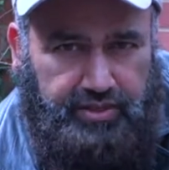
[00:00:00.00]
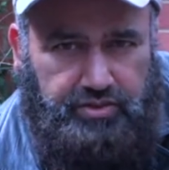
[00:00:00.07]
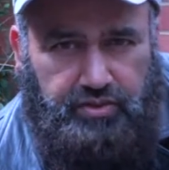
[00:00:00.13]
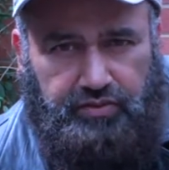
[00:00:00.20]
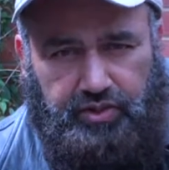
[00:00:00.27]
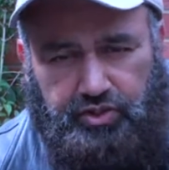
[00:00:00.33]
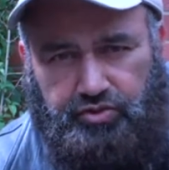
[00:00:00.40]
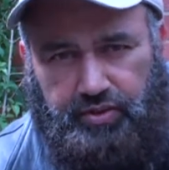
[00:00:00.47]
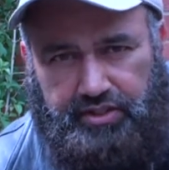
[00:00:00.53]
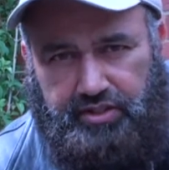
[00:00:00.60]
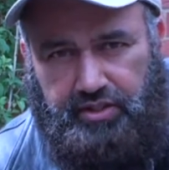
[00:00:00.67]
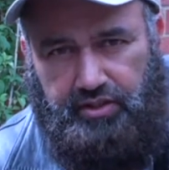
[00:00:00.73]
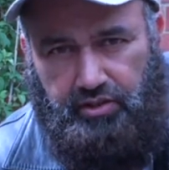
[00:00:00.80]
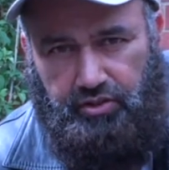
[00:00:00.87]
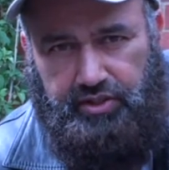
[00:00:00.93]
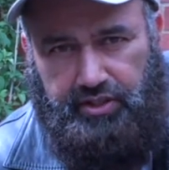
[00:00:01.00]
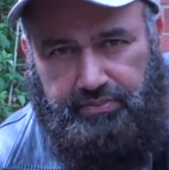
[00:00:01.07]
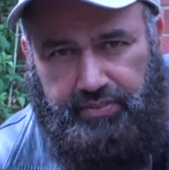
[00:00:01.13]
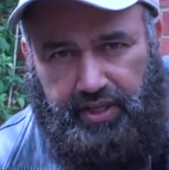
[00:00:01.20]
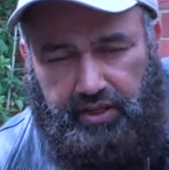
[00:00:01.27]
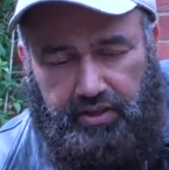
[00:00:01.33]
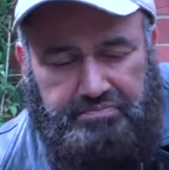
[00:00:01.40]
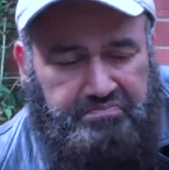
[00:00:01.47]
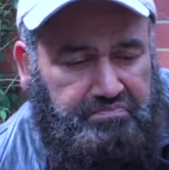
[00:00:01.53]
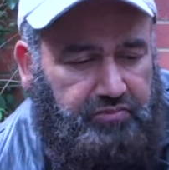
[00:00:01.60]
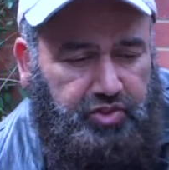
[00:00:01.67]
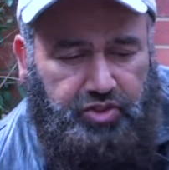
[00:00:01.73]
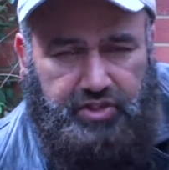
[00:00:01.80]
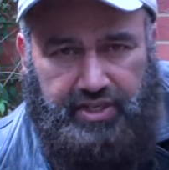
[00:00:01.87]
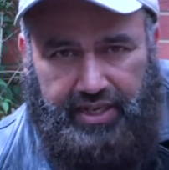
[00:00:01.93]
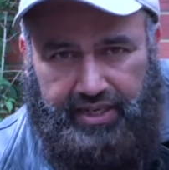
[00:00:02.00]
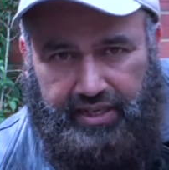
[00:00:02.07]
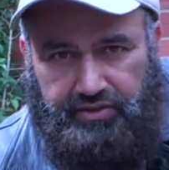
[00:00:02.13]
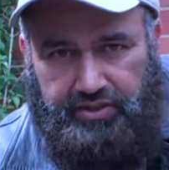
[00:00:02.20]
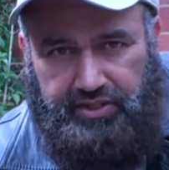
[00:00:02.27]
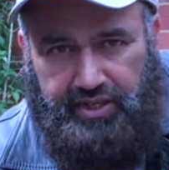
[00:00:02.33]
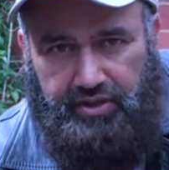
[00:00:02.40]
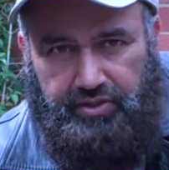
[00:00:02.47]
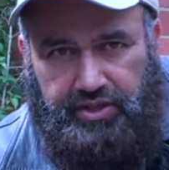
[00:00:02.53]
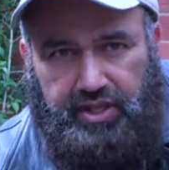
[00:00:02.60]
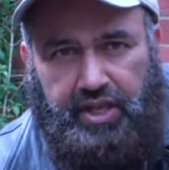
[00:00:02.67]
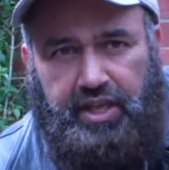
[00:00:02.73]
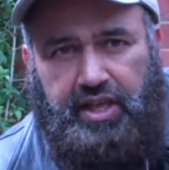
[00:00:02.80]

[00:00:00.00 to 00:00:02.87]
So if you're interested in looking better, just cut out the dairy.